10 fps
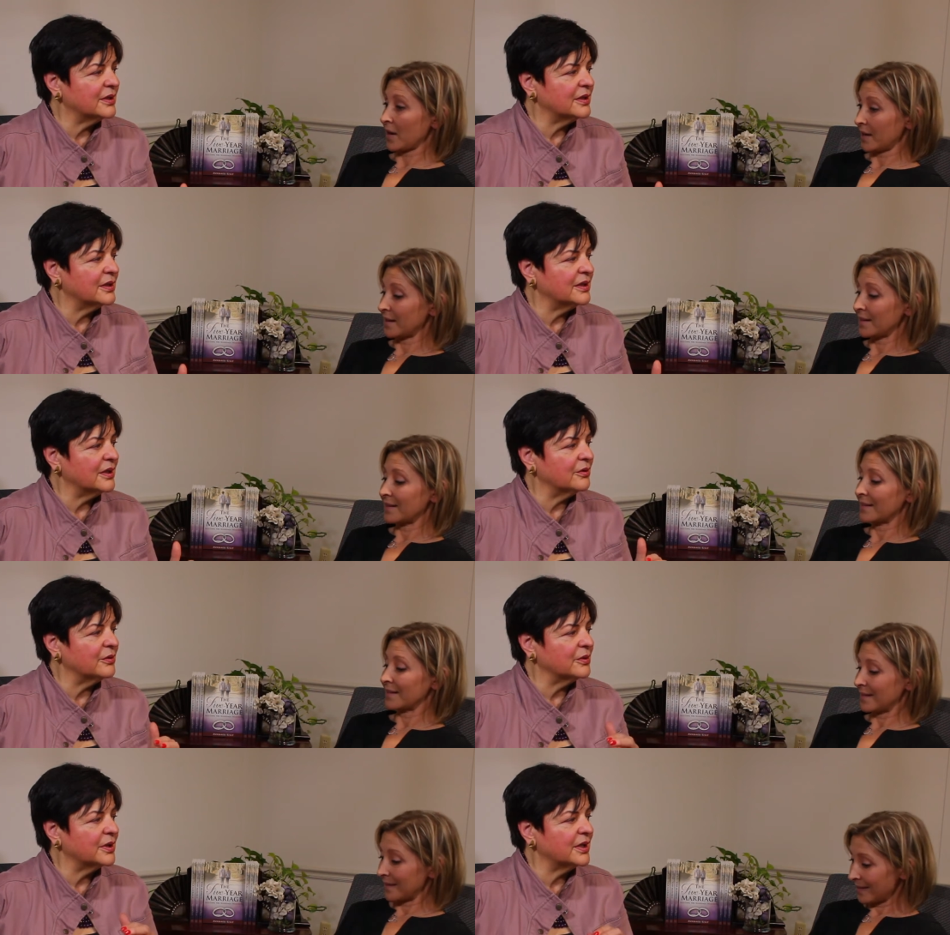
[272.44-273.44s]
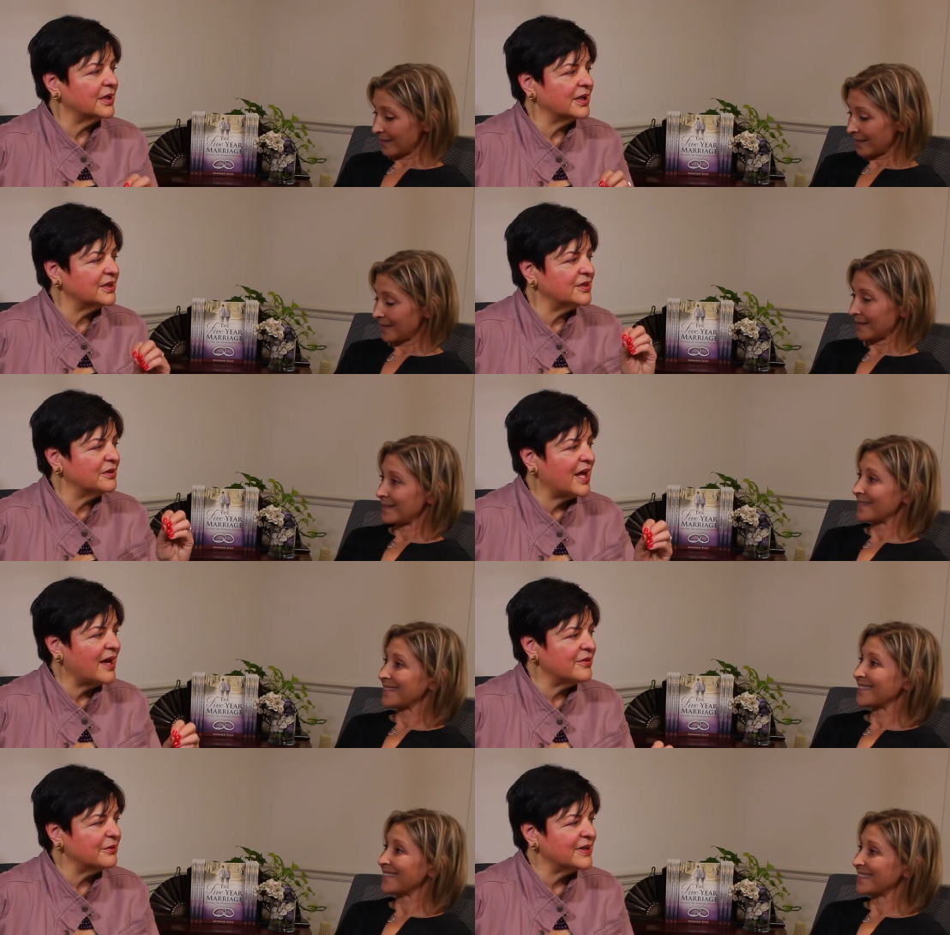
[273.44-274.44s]
Speaker 1: right? or you don't
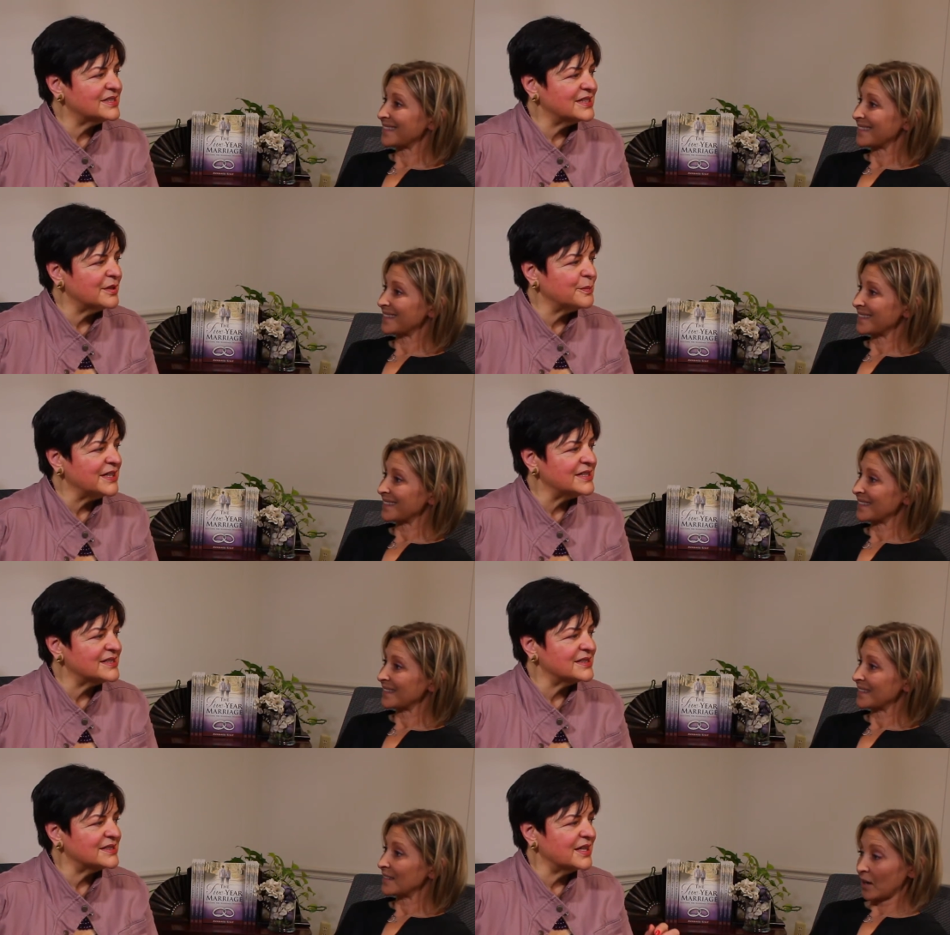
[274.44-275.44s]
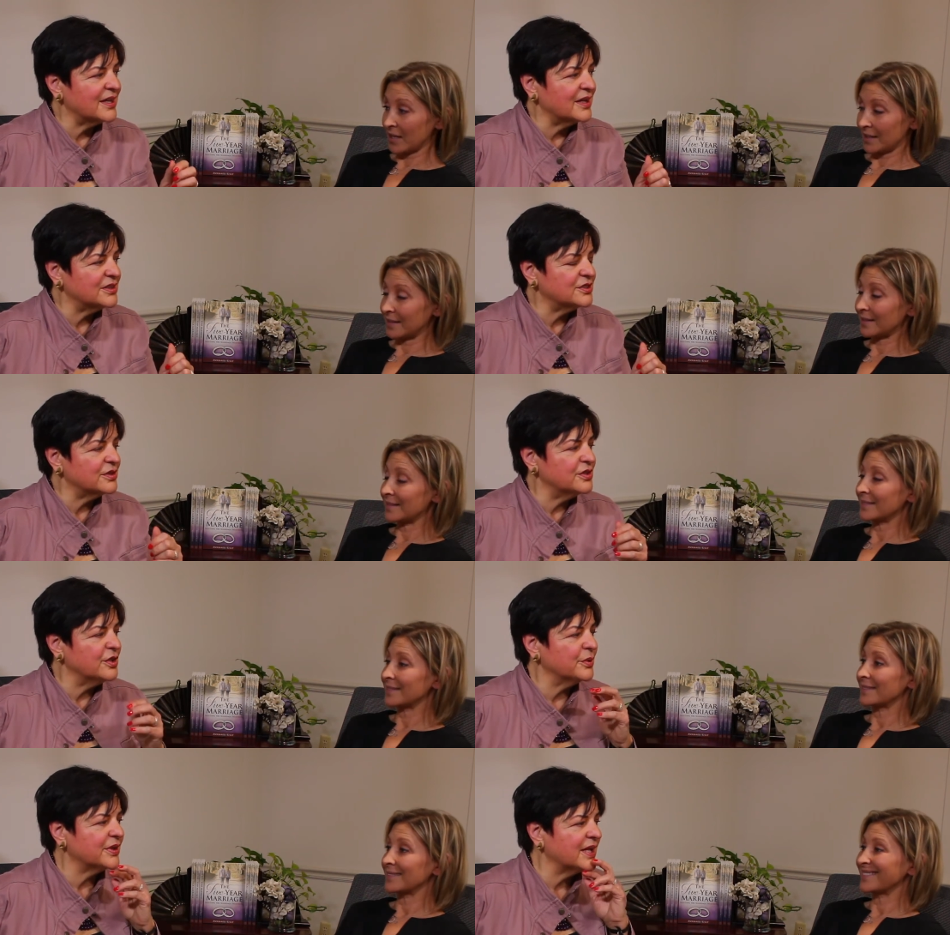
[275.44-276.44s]
have the rest of the pieces right. until you know
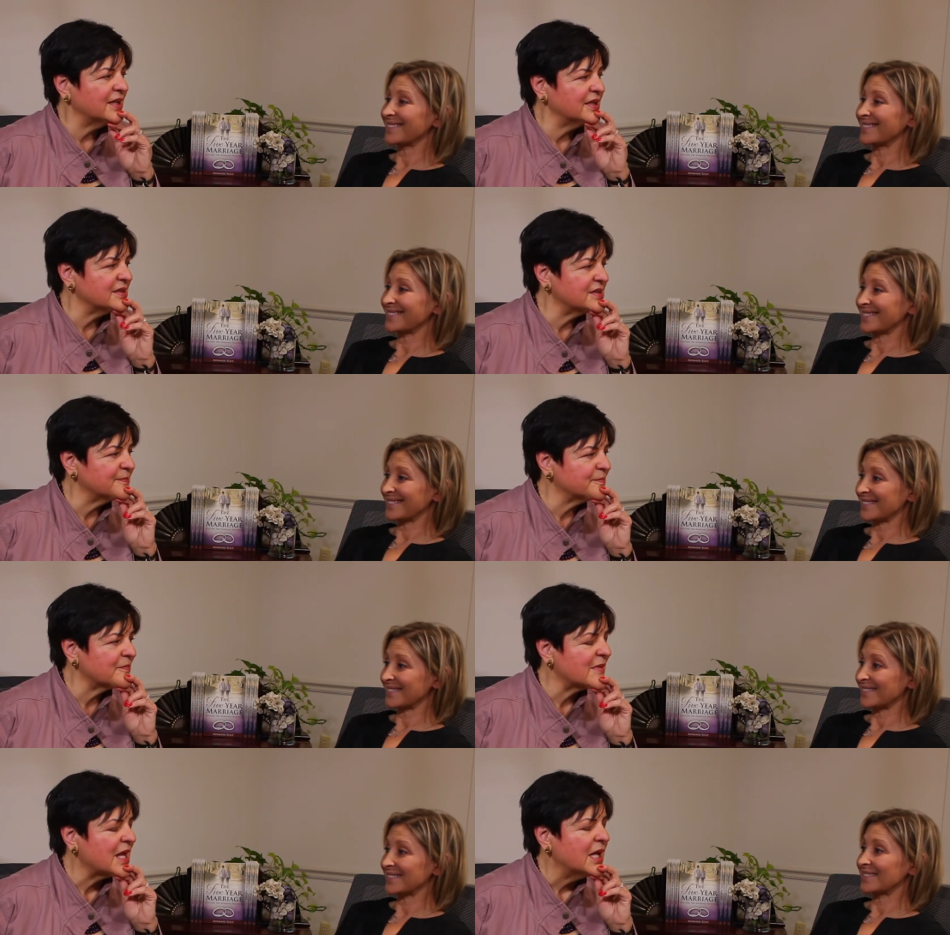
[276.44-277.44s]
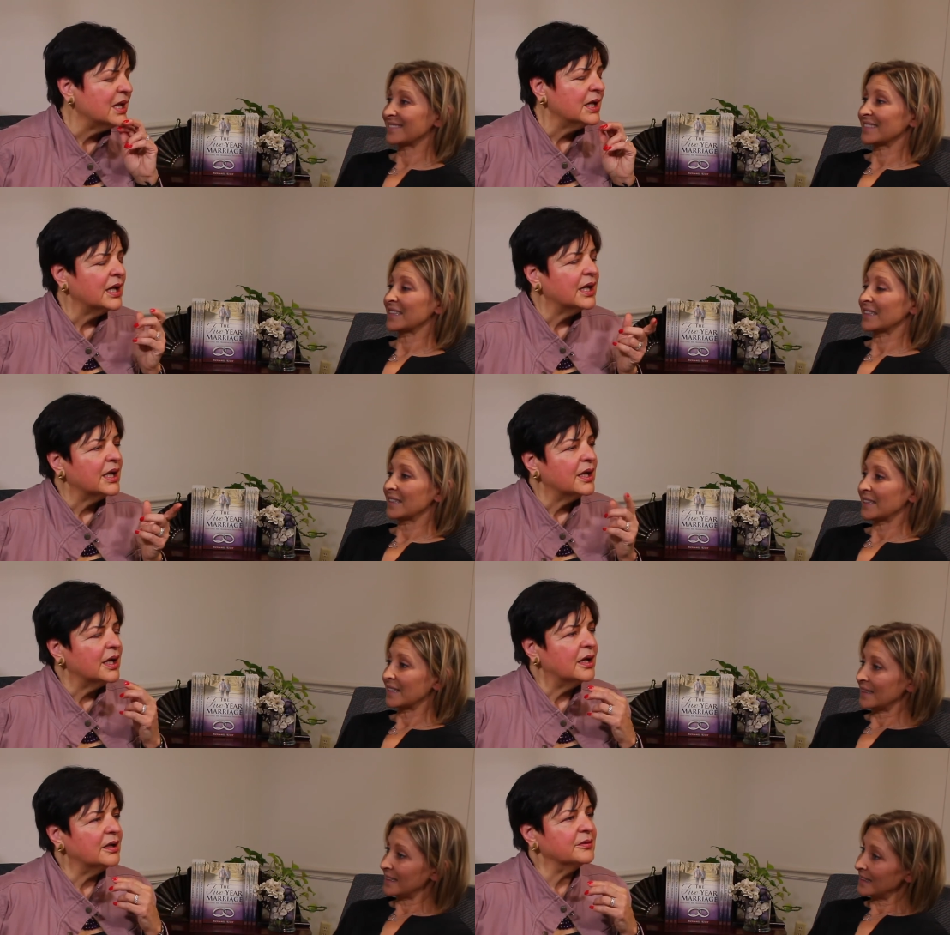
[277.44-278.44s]
what that is.
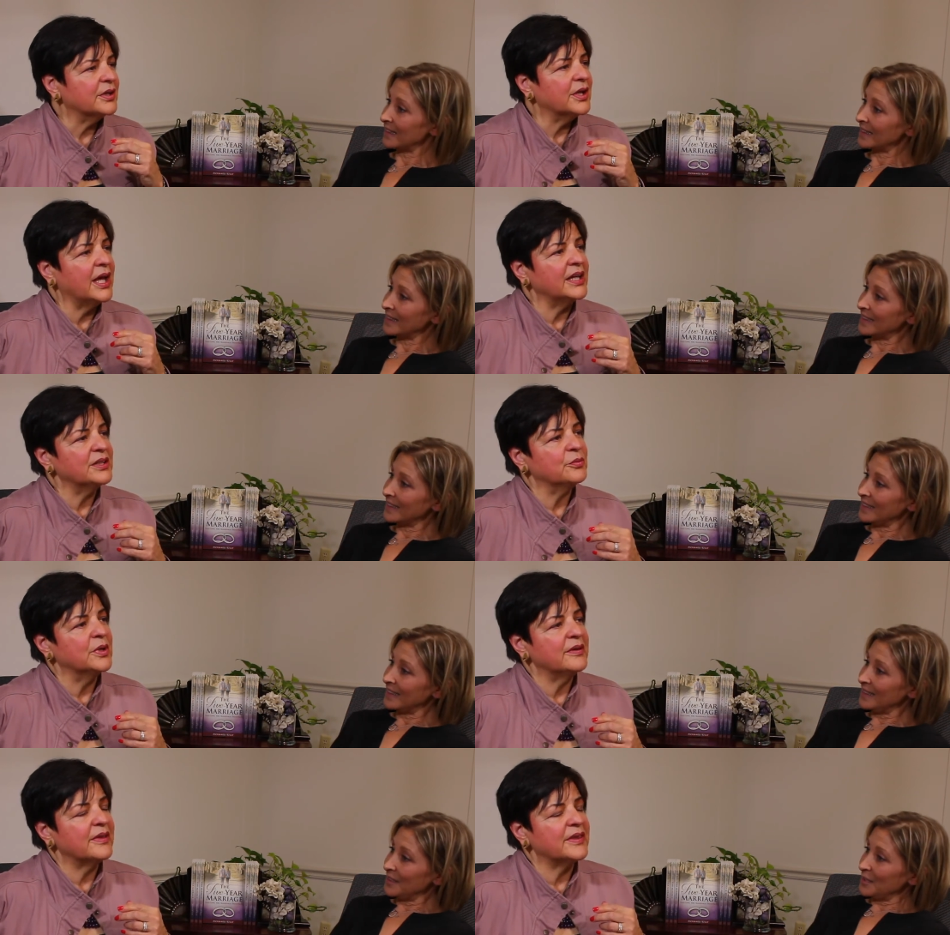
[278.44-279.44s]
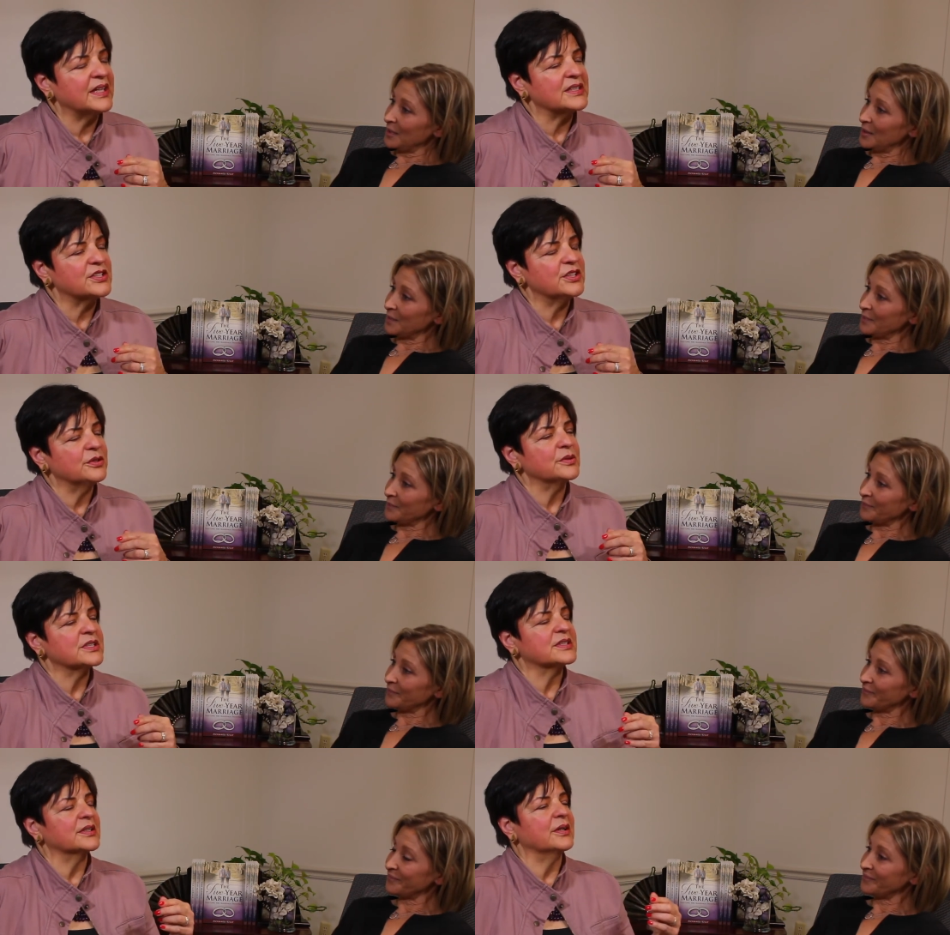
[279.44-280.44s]
Uh, and one of the things too,
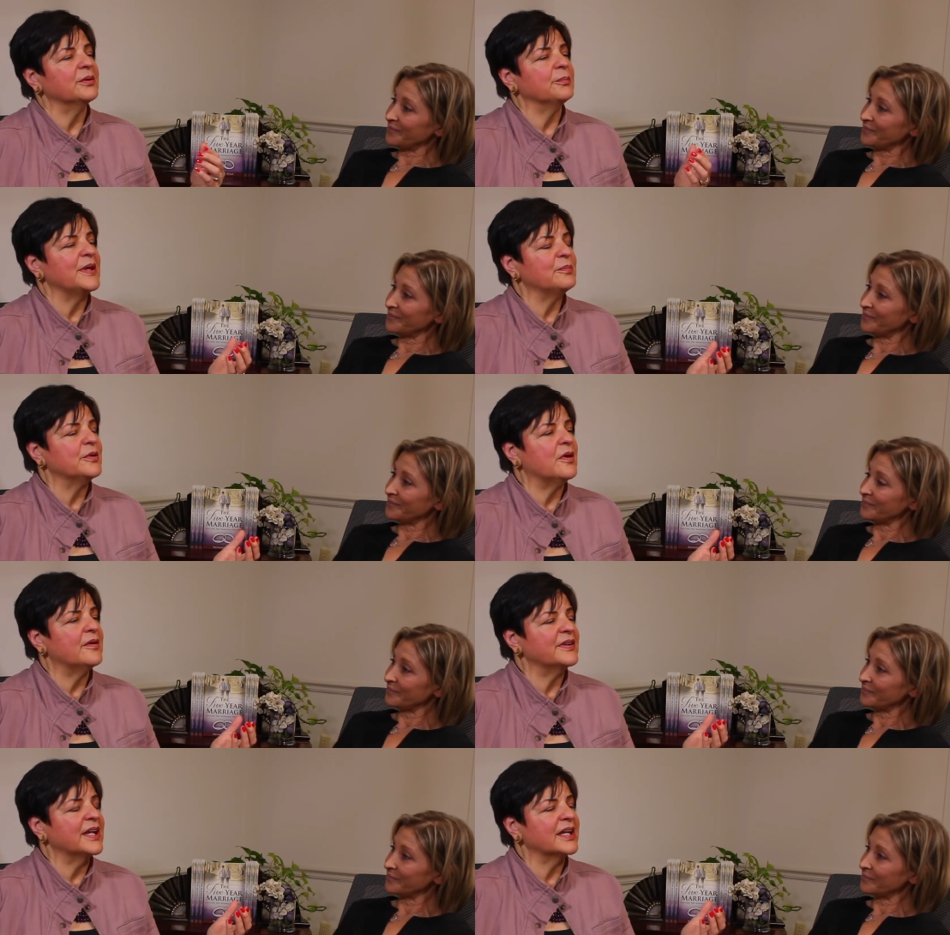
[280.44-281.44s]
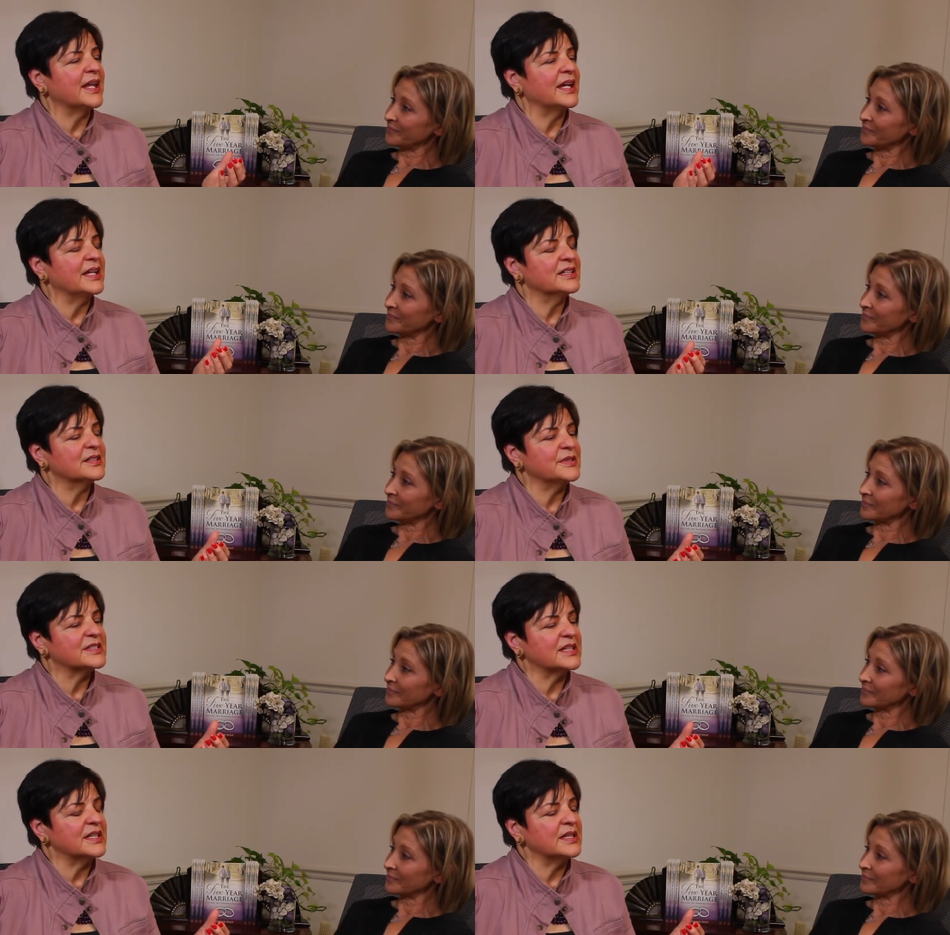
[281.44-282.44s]
it's people often get that
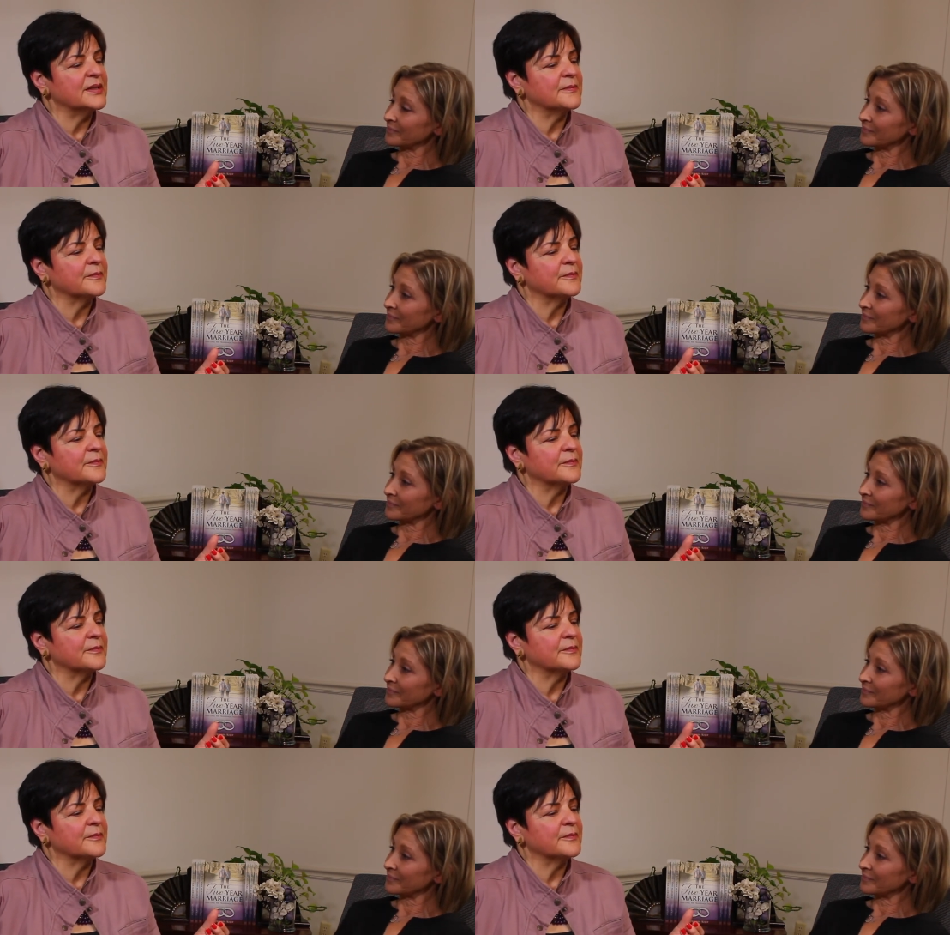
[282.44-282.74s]
intimacy,